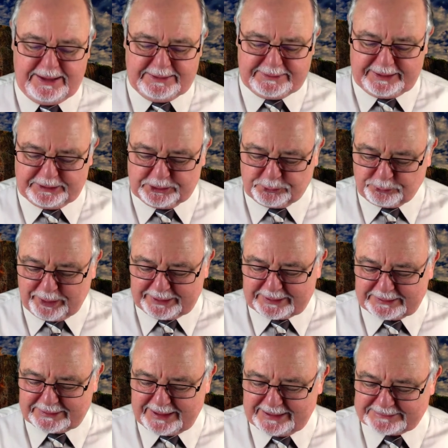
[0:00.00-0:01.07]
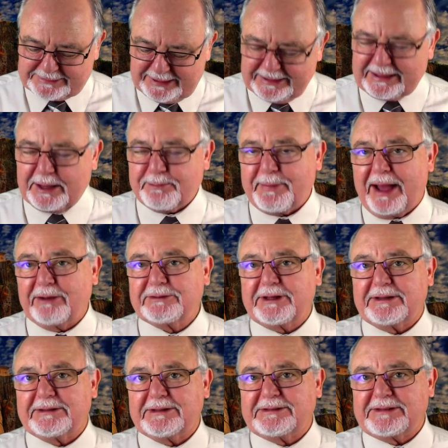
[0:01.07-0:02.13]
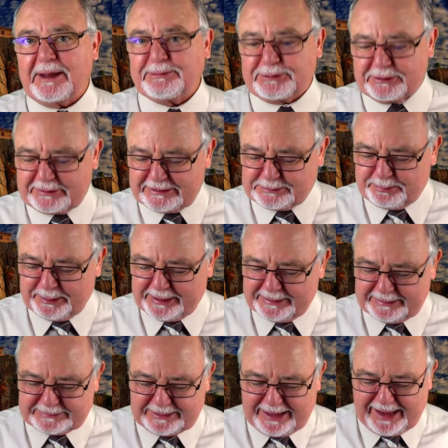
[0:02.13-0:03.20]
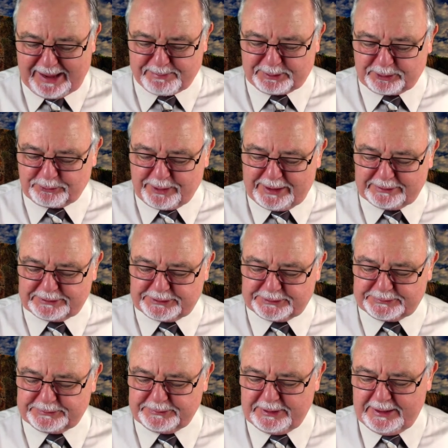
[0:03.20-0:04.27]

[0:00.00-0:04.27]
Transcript: that you recognize any mounting deception that's beginning to happen around you.